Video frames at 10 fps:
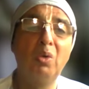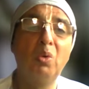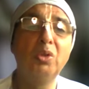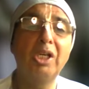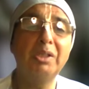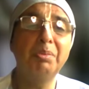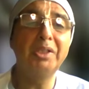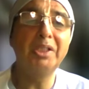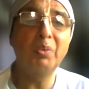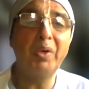whose
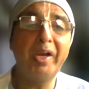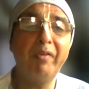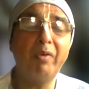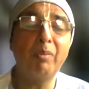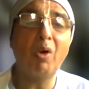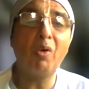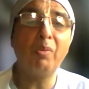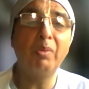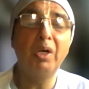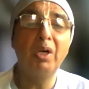husband is away from
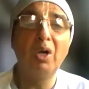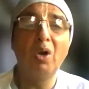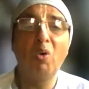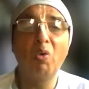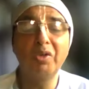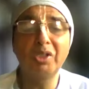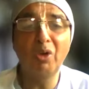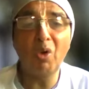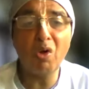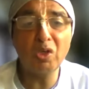home always
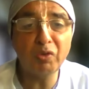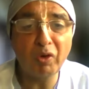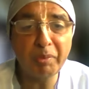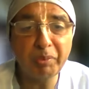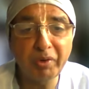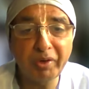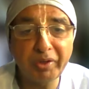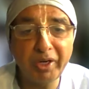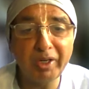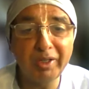longs for him to
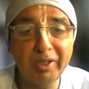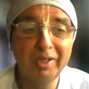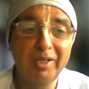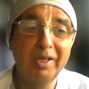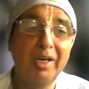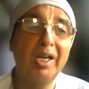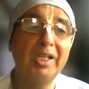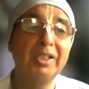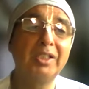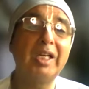return
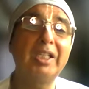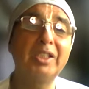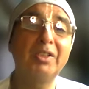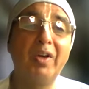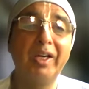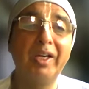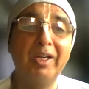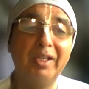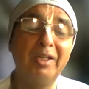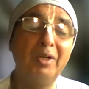and satisfy
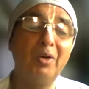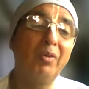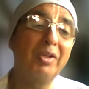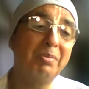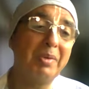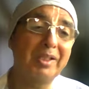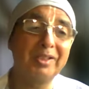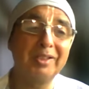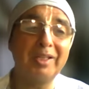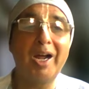her in all respects.